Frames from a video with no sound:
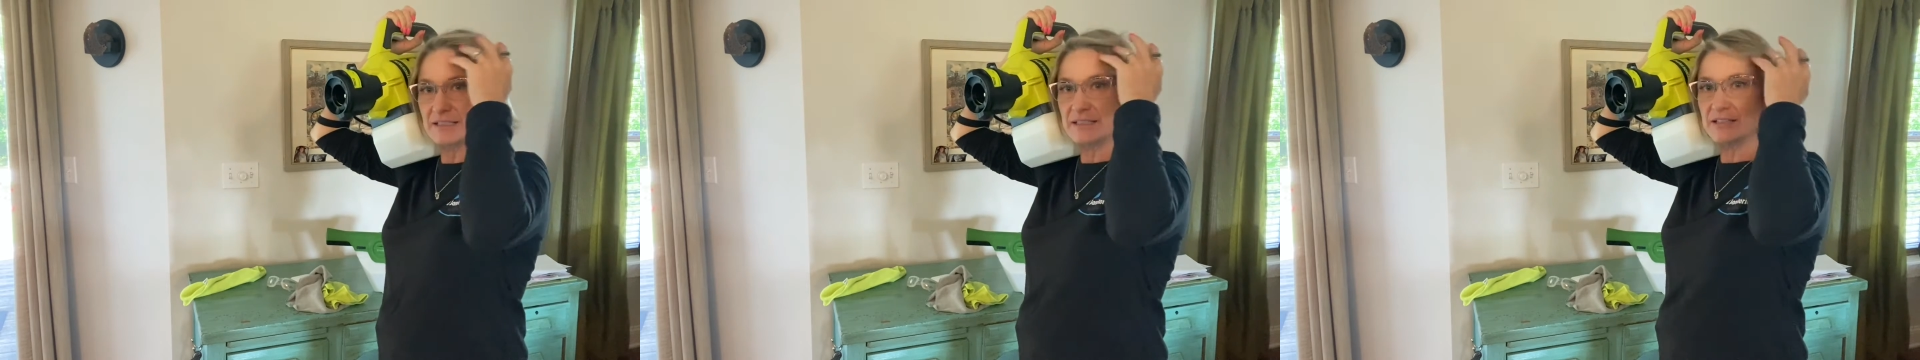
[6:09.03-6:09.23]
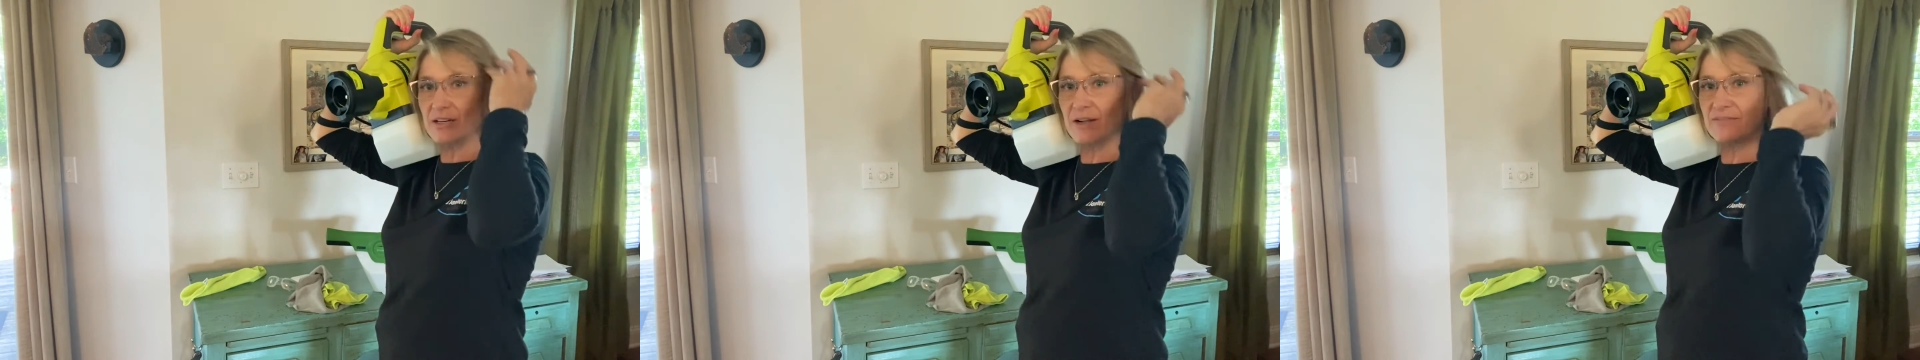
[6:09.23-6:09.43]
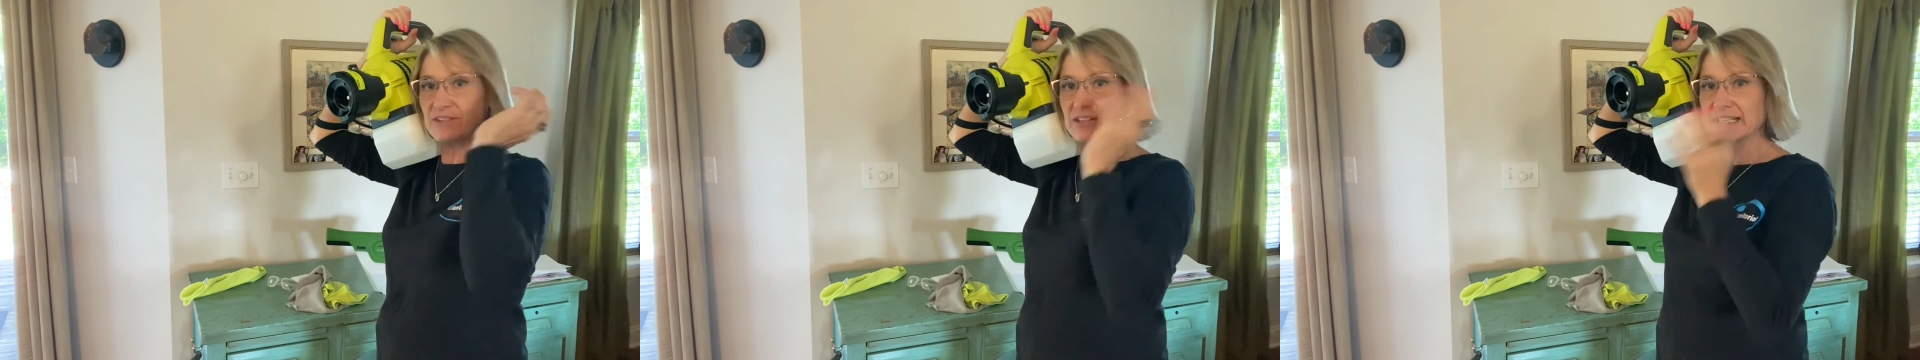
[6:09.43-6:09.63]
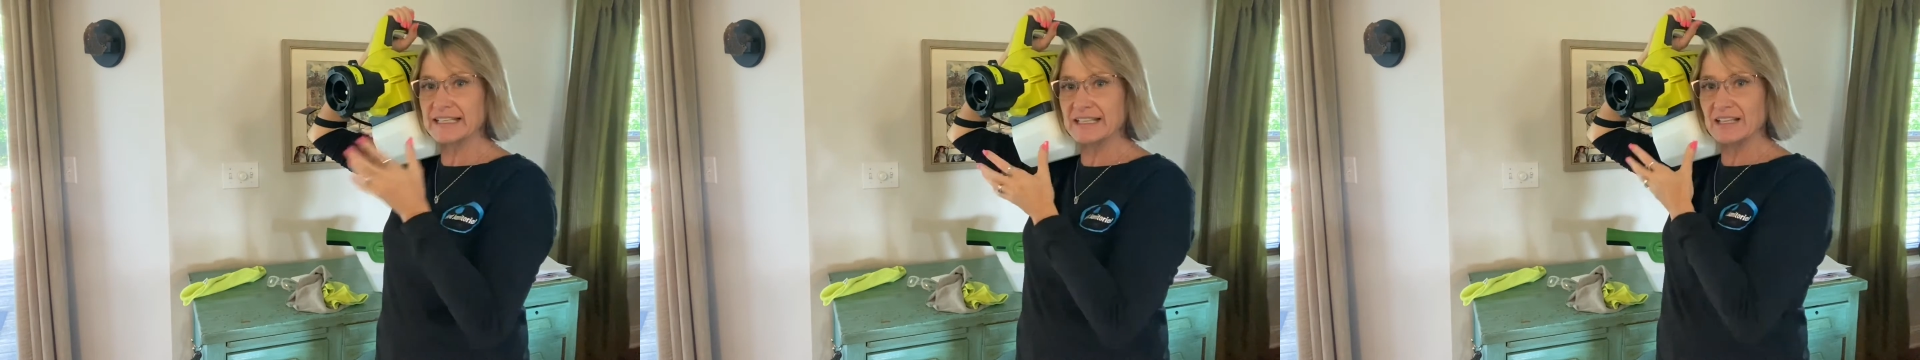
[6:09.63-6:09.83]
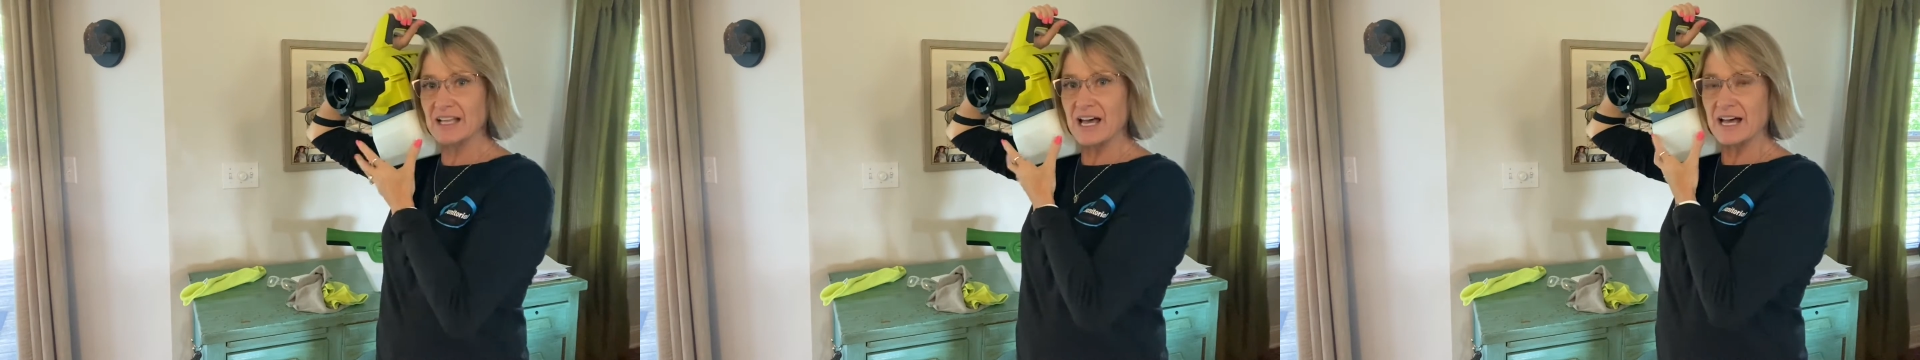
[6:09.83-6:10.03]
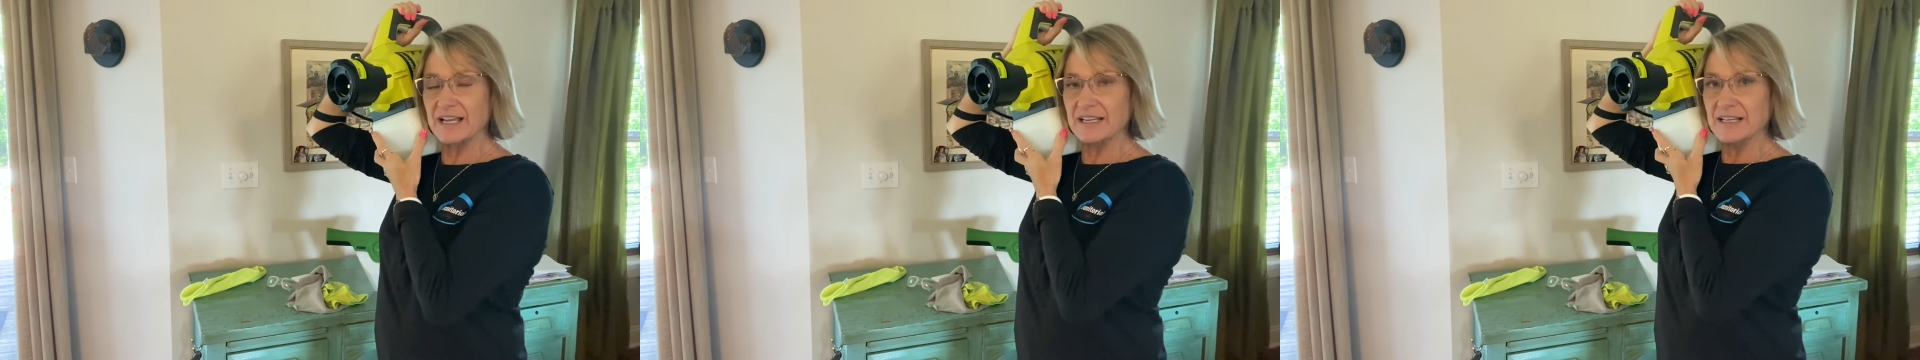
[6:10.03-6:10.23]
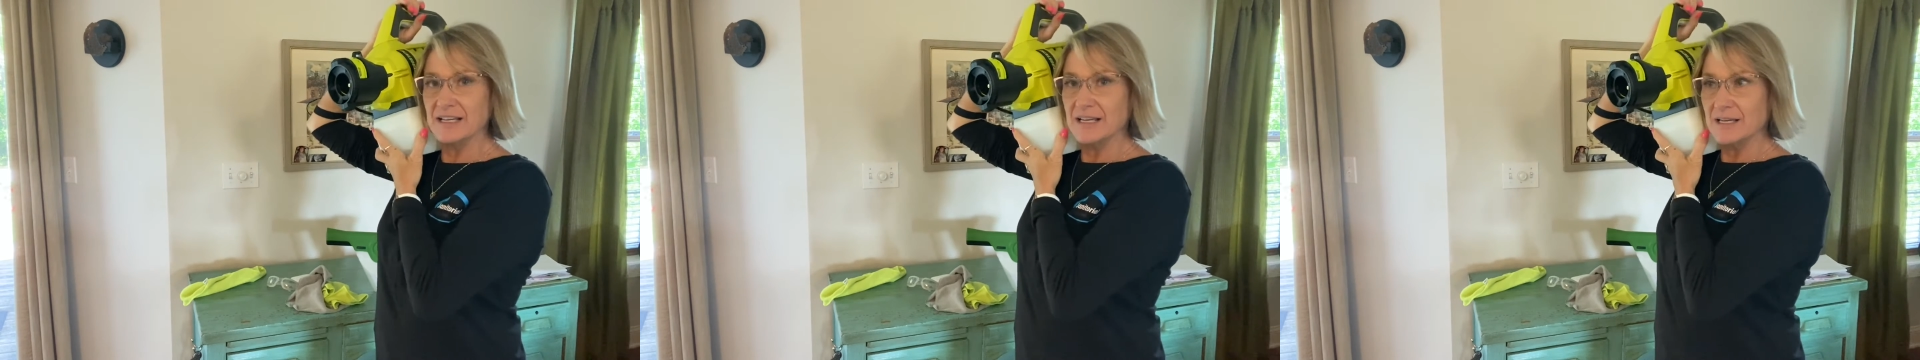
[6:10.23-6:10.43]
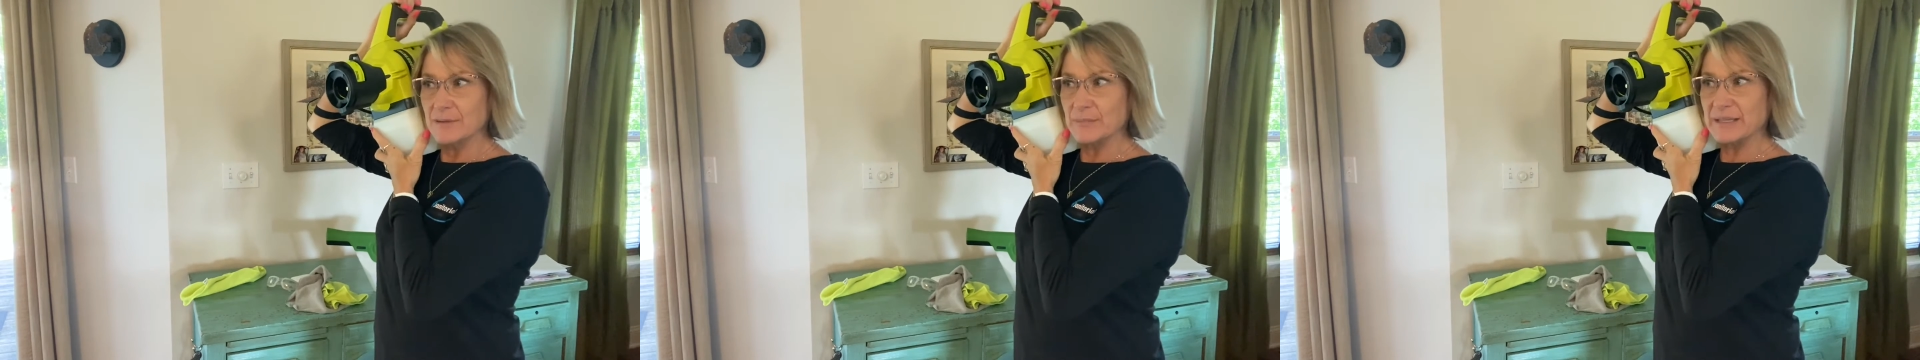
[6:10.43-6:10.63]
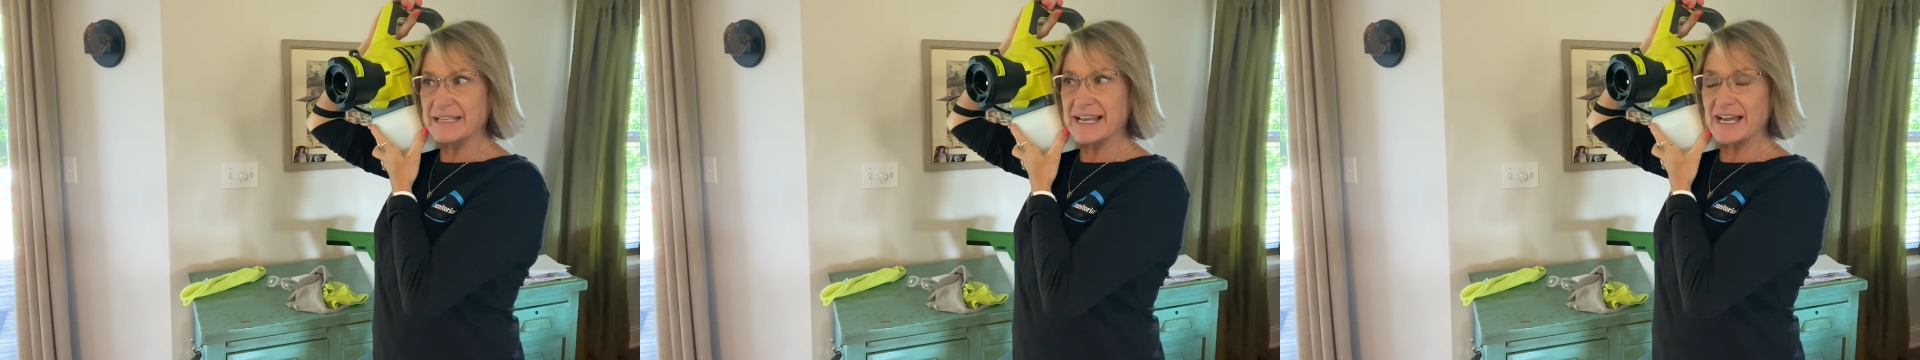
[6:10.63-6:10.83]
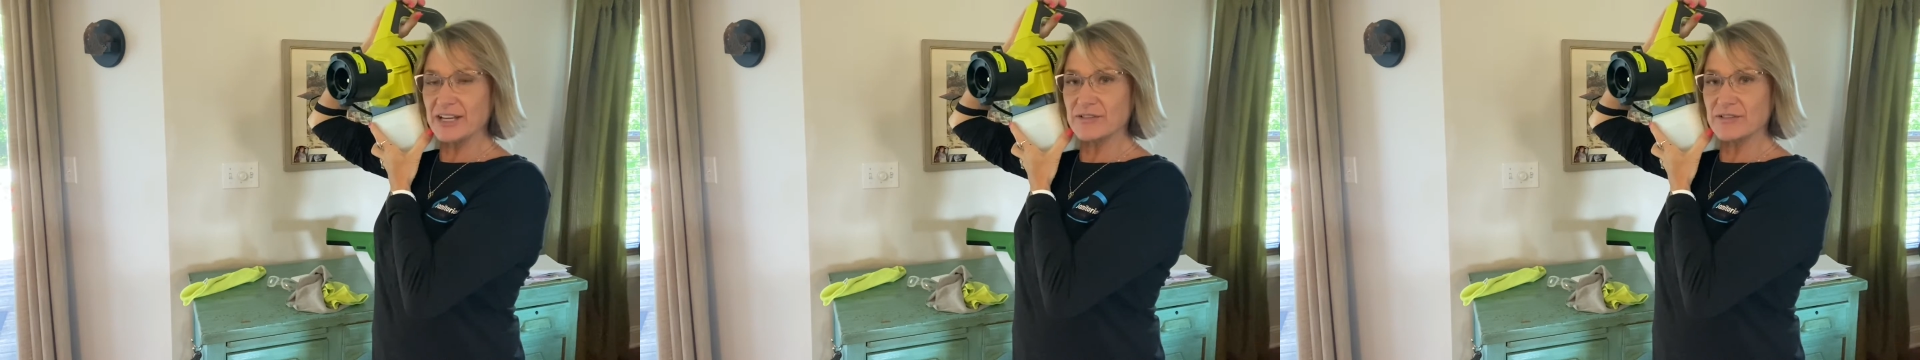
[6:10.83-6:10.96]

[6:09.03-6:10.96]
Don't have to lean a lot, but now